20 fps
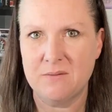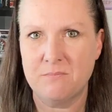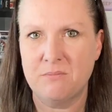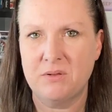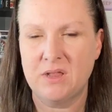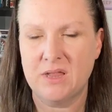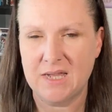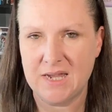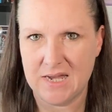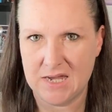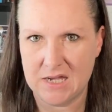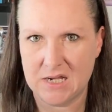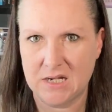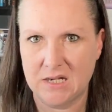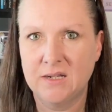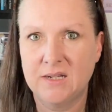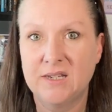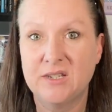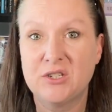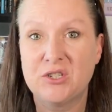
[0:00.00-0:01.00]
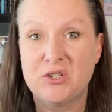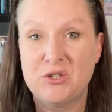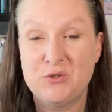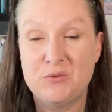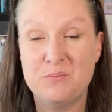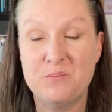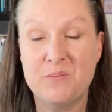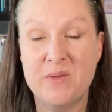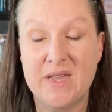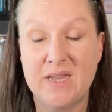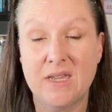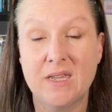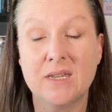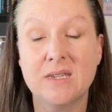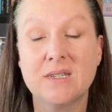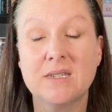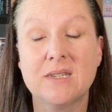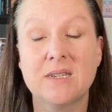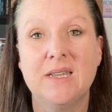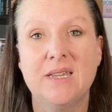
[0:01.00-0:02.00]
plan, is to make
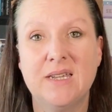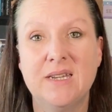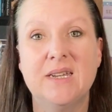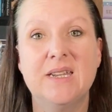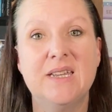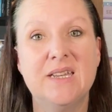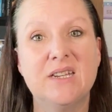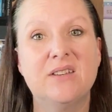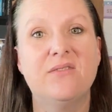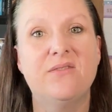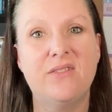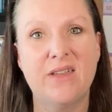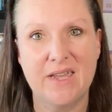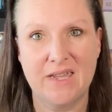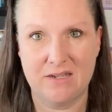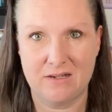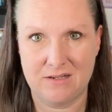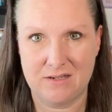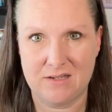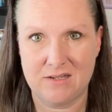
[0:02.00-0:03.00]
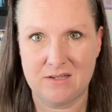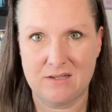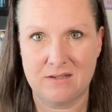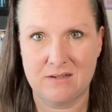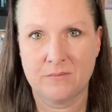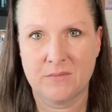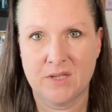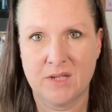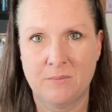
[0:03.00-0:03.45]
it in advance.